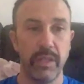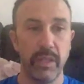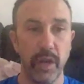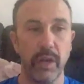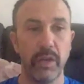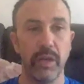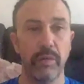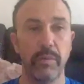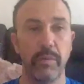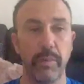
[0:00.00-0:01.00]
young
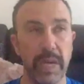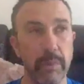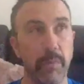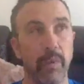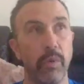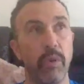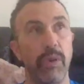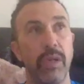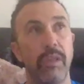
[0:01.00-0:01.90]
people